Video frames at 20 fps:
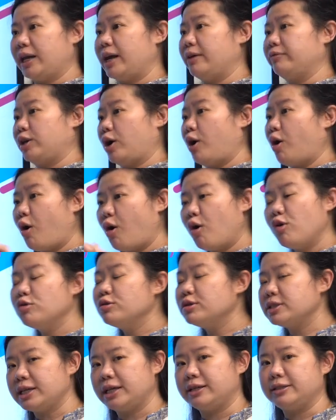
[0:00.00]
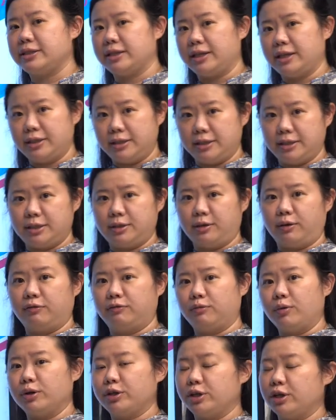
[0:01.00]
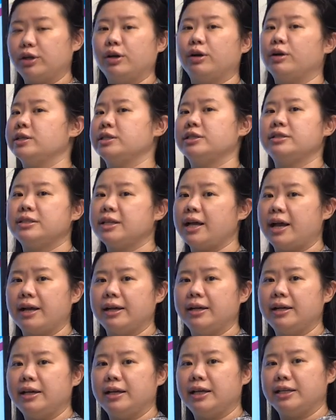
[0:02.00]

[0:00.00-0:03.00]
down the whole sentence of what you're going to say.